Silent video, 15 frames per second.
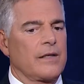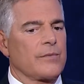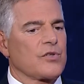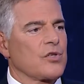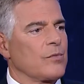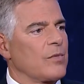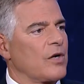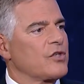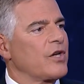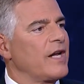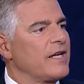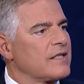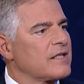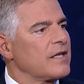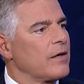them so much.
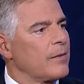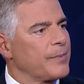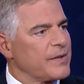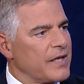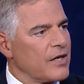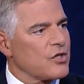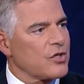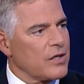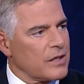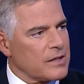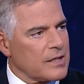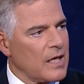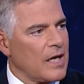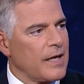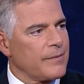Is there potentially a
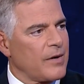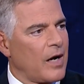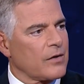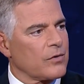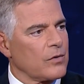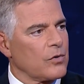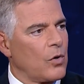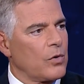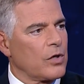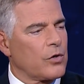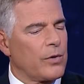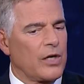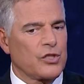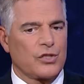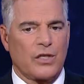time, An Doctor? Enormous. Loaded
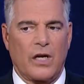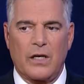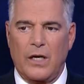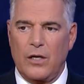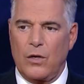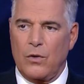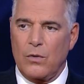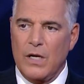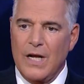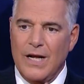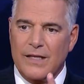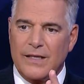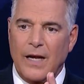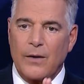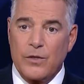question, I know,
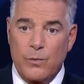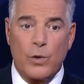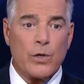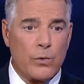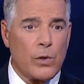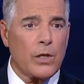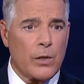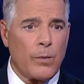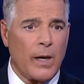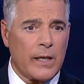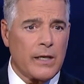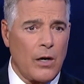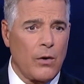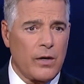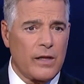that we really want
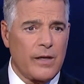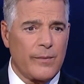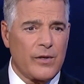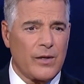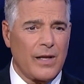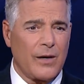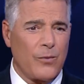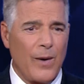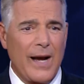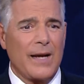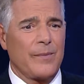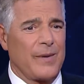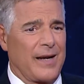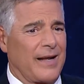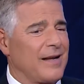to go to them, and they're like, wait
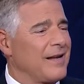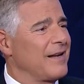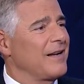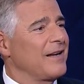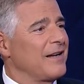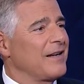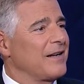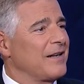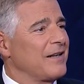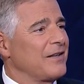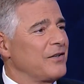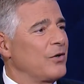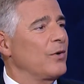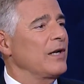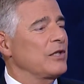a minute.
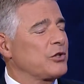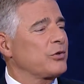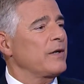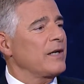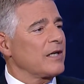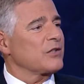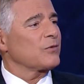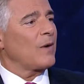But, you didn't but, treat us